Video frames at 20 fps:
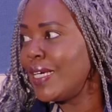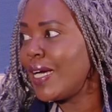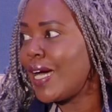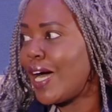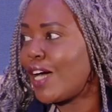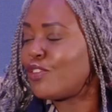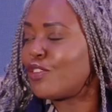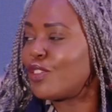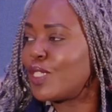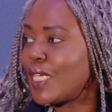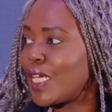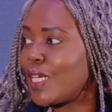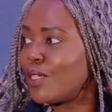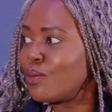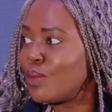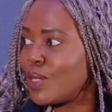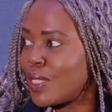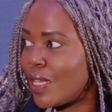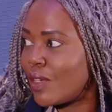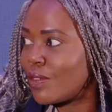
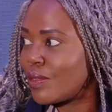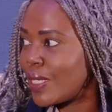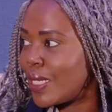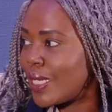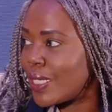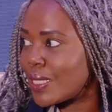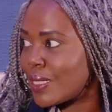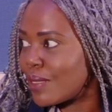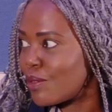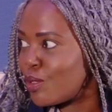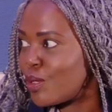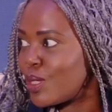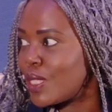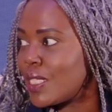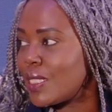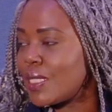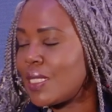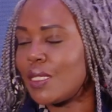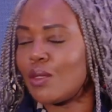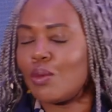Africans without
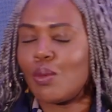electricity.